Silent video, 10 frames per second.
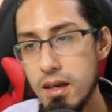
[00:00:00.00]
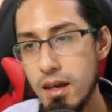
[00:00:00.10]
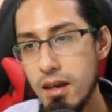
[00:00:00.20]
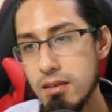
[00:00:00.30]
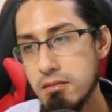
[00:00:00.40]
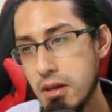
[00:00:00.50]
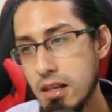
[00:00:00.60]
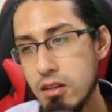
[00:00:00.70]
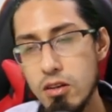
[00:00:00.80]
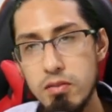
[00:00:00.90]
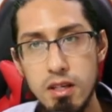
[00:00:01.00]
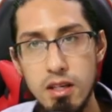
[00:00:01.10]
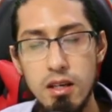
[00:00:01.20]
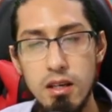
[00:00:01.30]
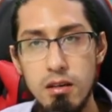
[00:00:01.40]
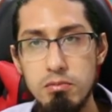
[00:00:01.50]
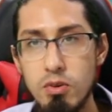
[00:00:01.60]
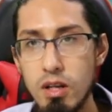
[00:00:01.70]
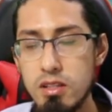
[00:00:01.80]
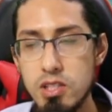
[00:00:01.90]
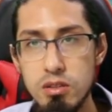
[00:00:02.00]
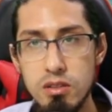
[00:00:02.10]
And a lot of the traditional